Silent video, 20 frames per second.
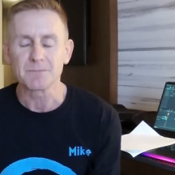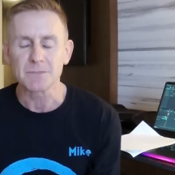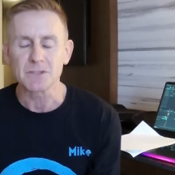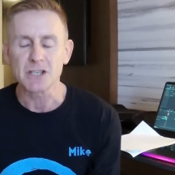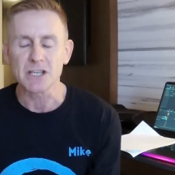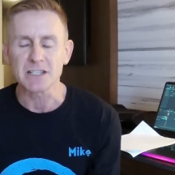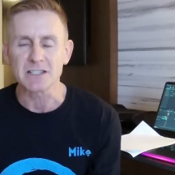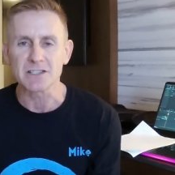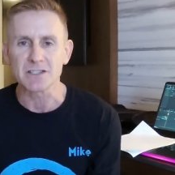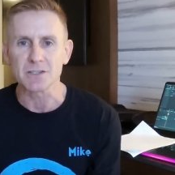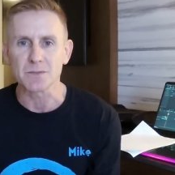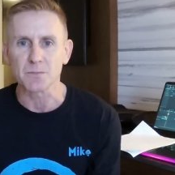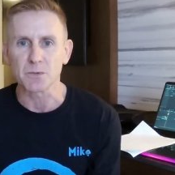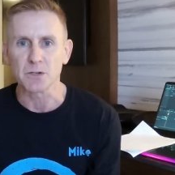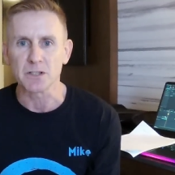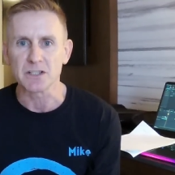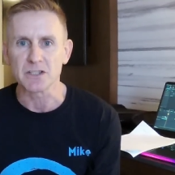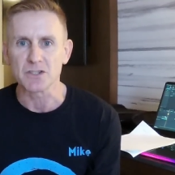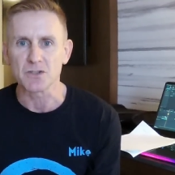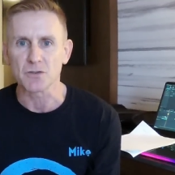chances are
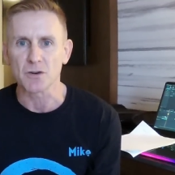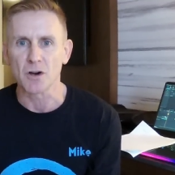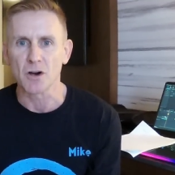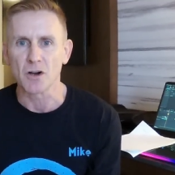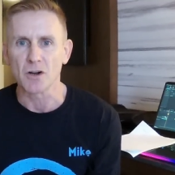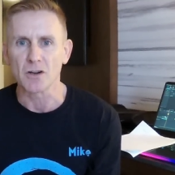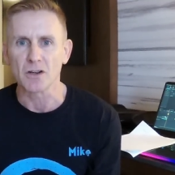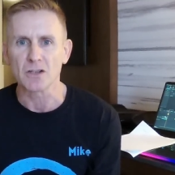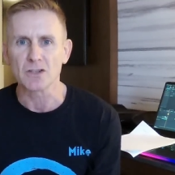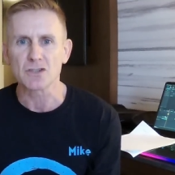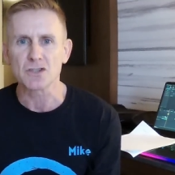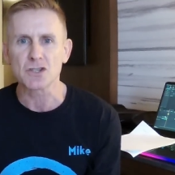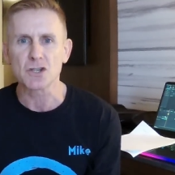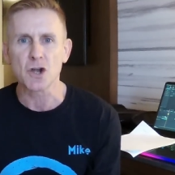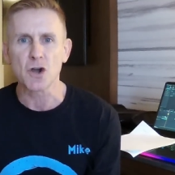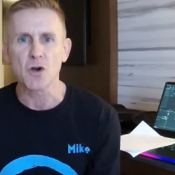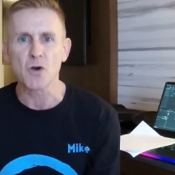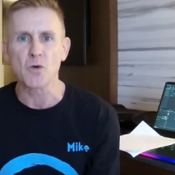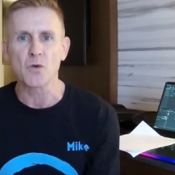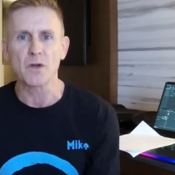pretty strong.
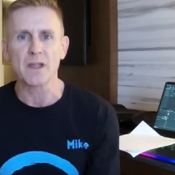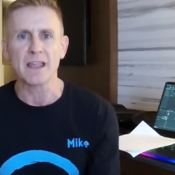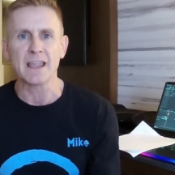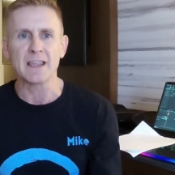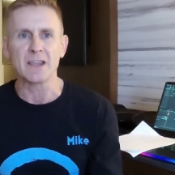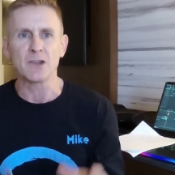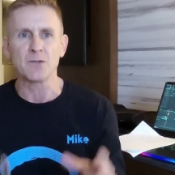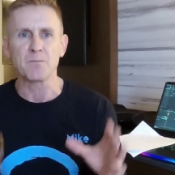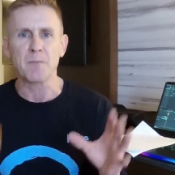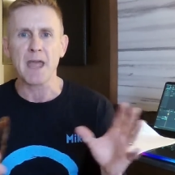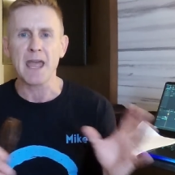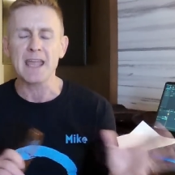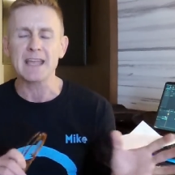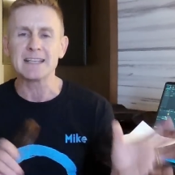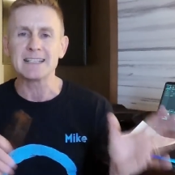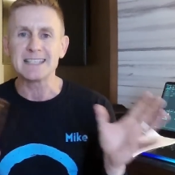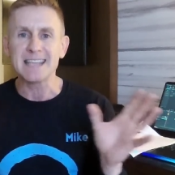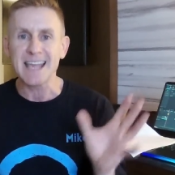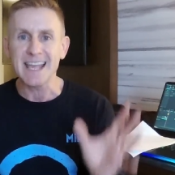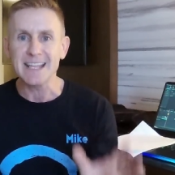So pay
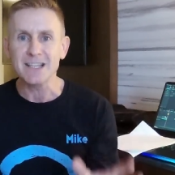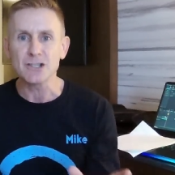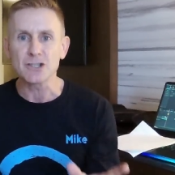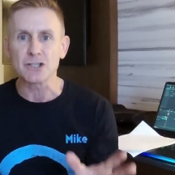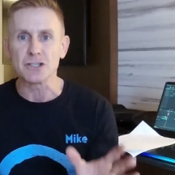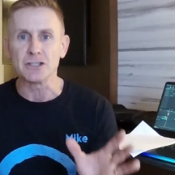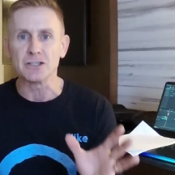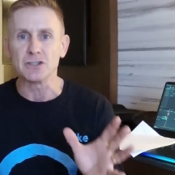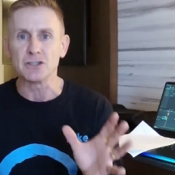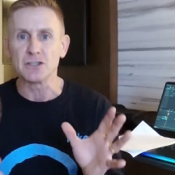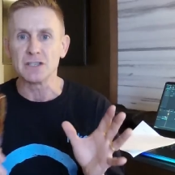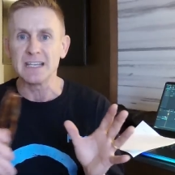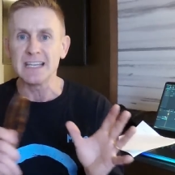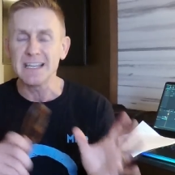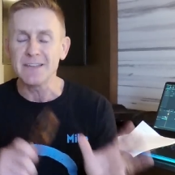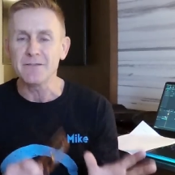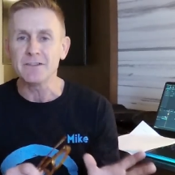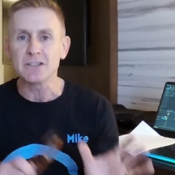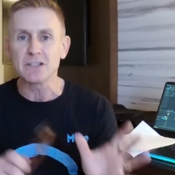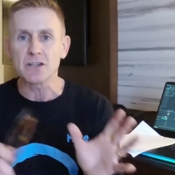attention
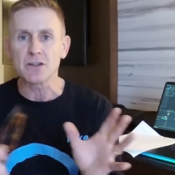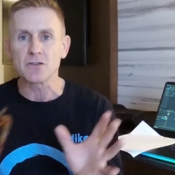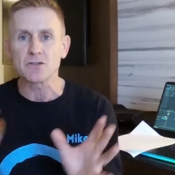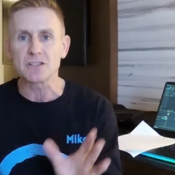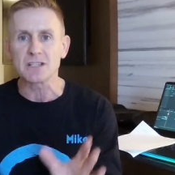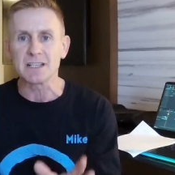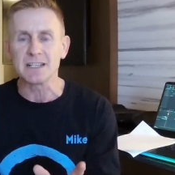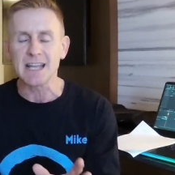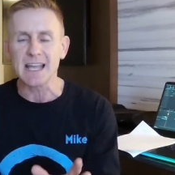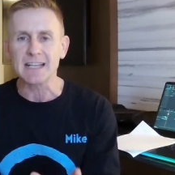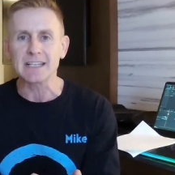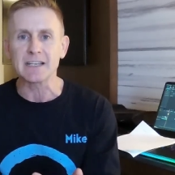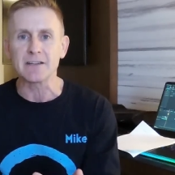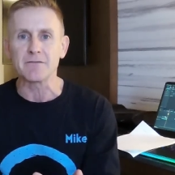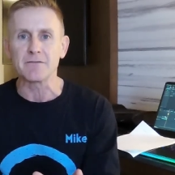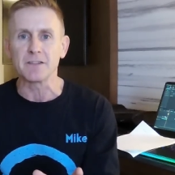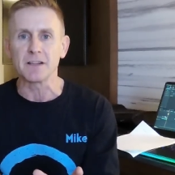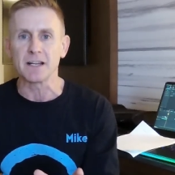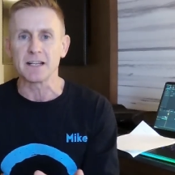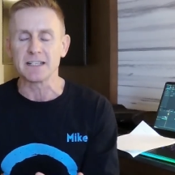even to those connecting
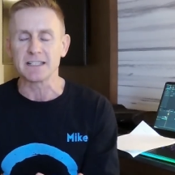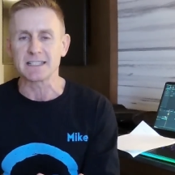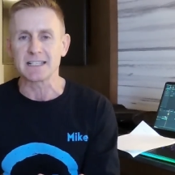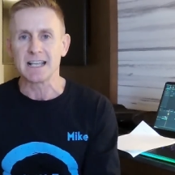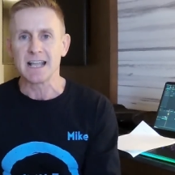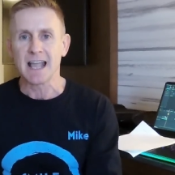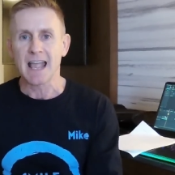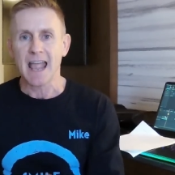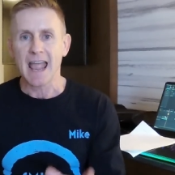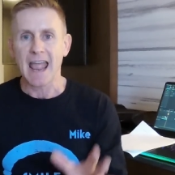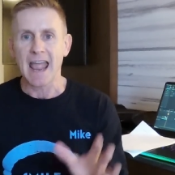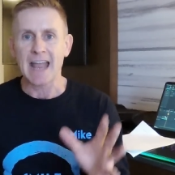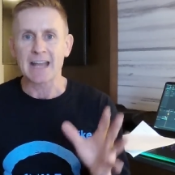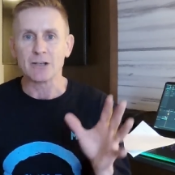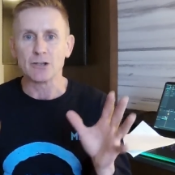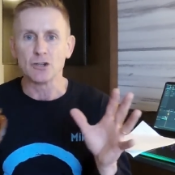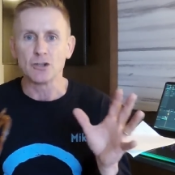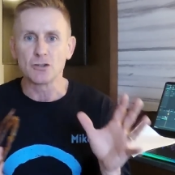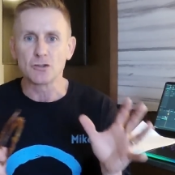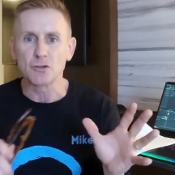flights
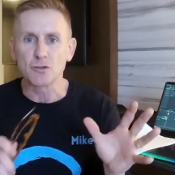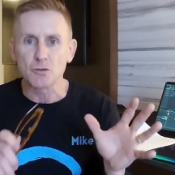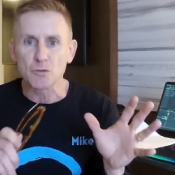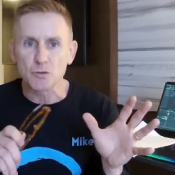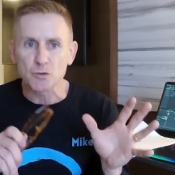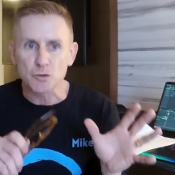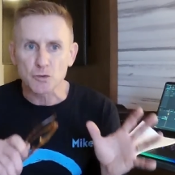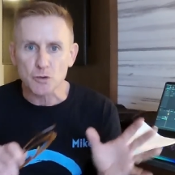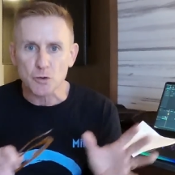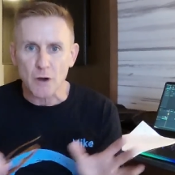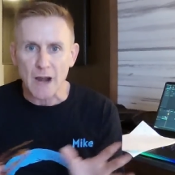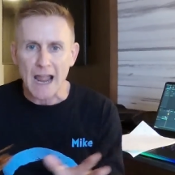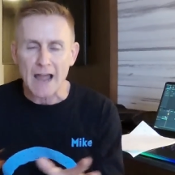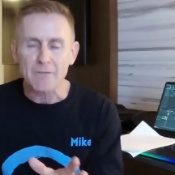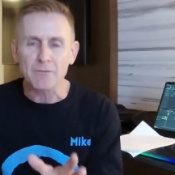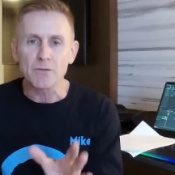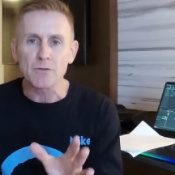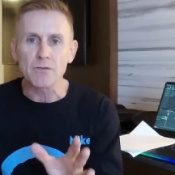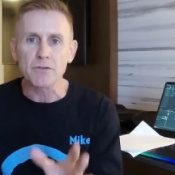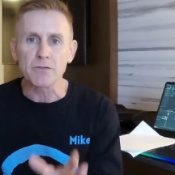and
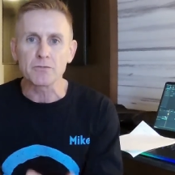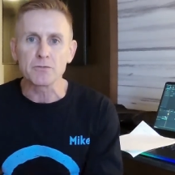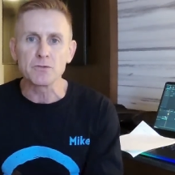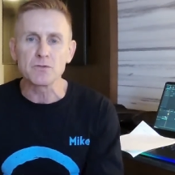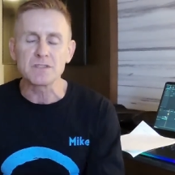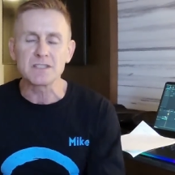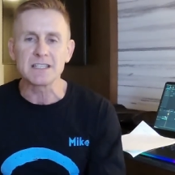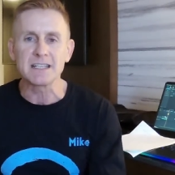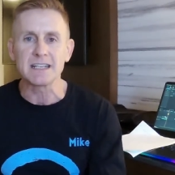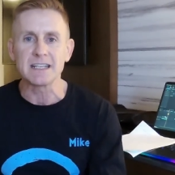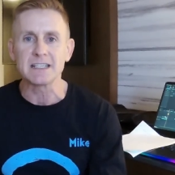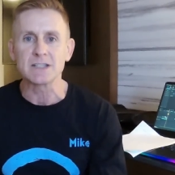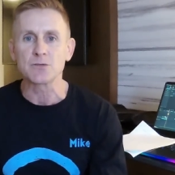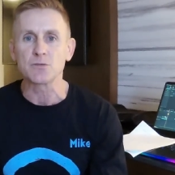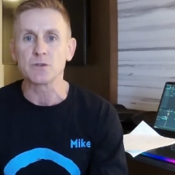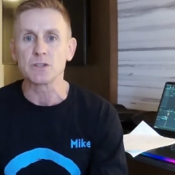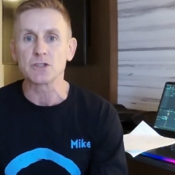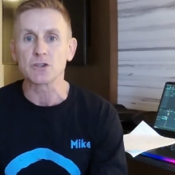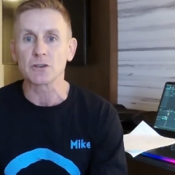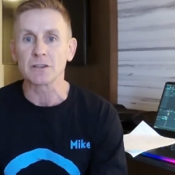travel through cities
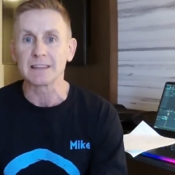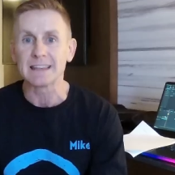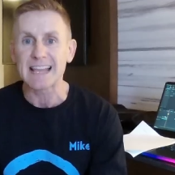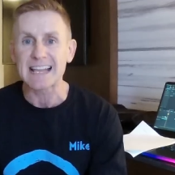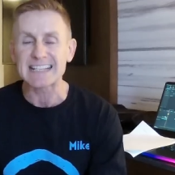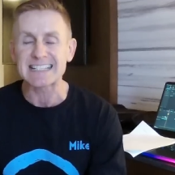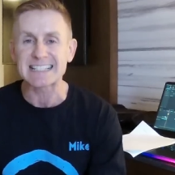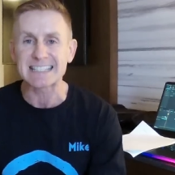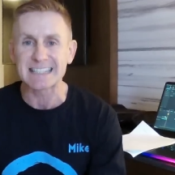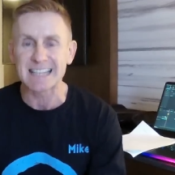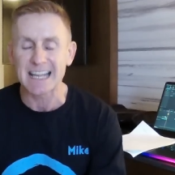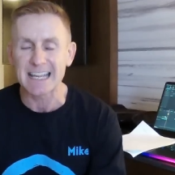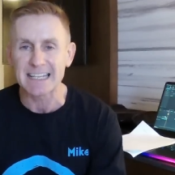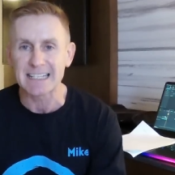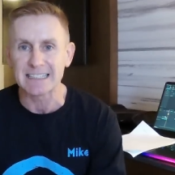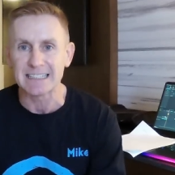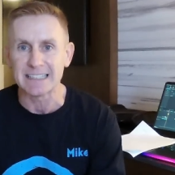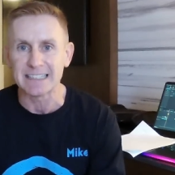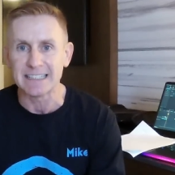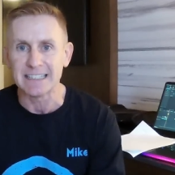which are less
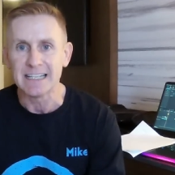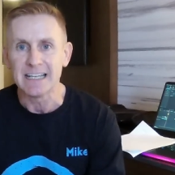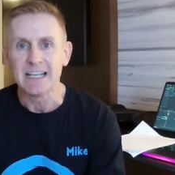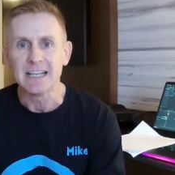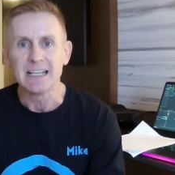likely